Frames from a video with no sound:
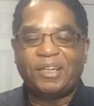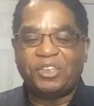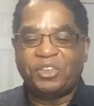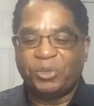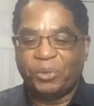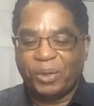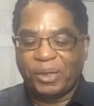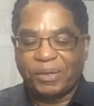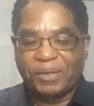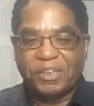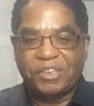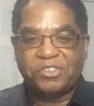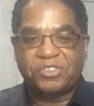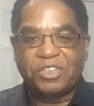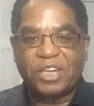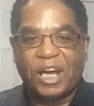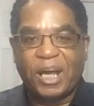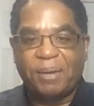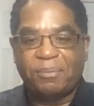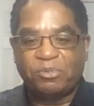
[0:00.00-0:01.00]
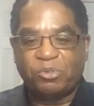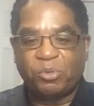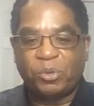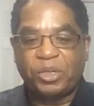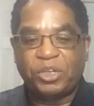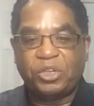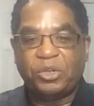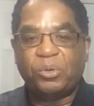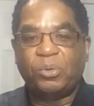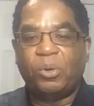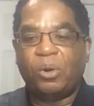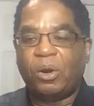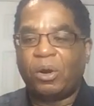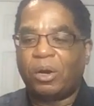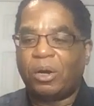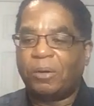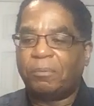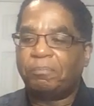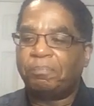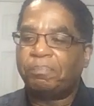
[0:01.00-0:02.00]
during these times when you
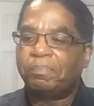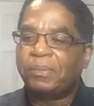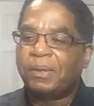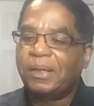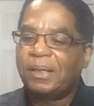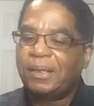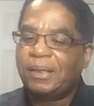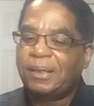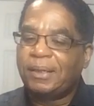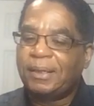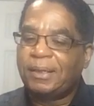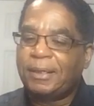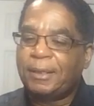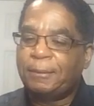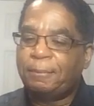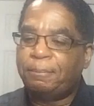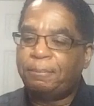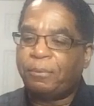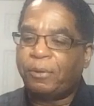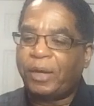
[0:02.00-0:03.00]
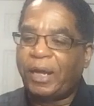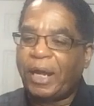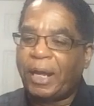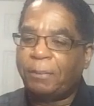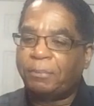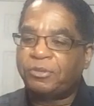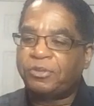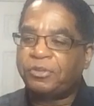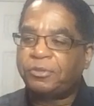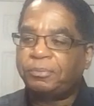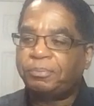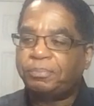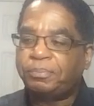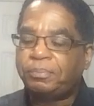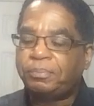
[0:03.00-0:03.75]
are perhaps